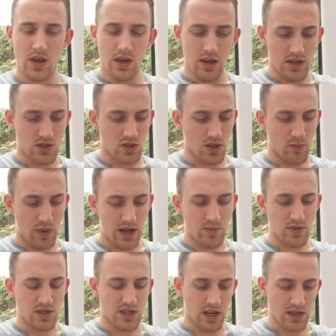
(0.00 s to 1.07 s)
And so the
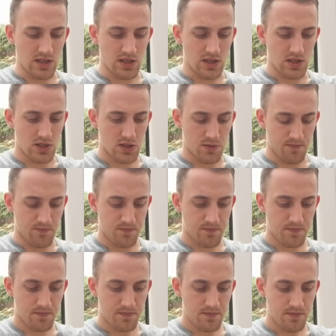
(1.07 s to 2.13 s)
Bible tells us,
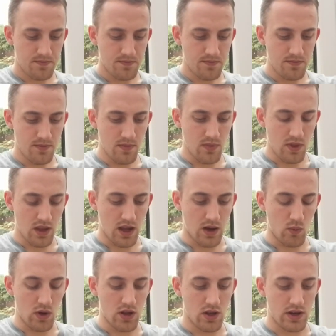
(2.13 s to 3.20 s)
and
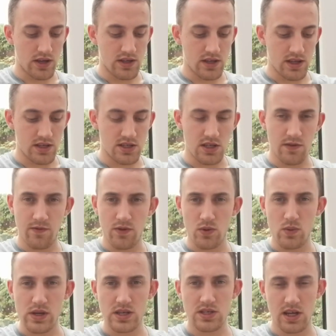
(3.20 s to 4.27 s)
we'll look into this in a few
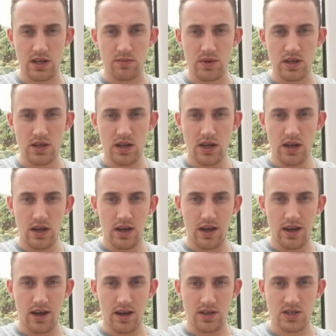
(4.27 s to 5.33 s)
weeks' time in uh,
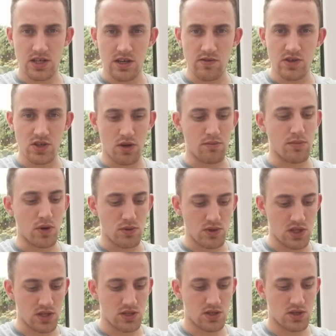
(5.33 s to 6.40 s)
our series on
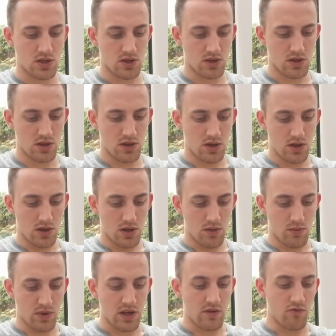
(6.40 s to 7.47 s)
Moses,
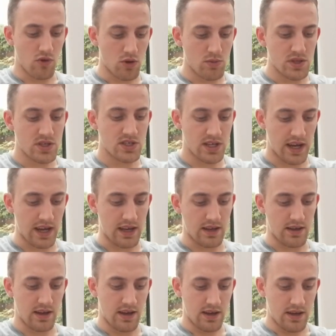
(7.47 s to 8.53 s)
but in Romans
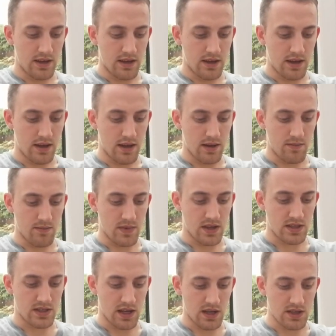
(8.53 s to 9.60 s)
9, um,
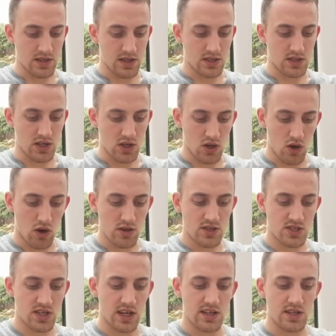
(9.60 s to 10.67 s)
it tells us that God
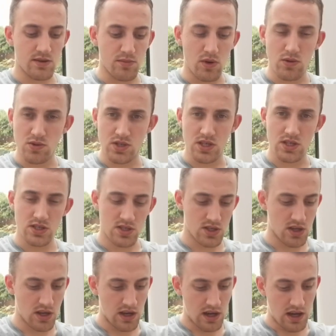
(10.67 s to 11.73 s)
said to Moses,
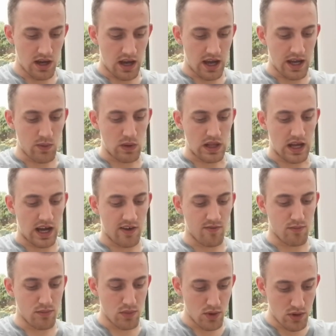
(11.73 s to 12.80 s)
I will have
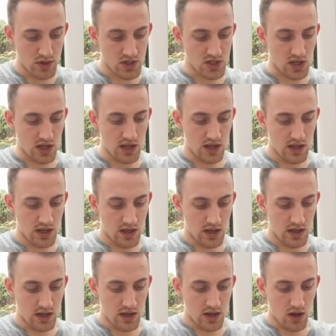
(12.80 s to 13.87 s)
mercy
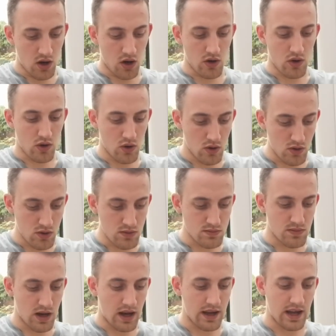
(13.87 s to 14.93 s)
on
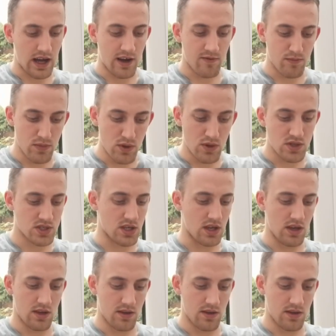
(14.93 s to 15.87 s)
whom I have mercy,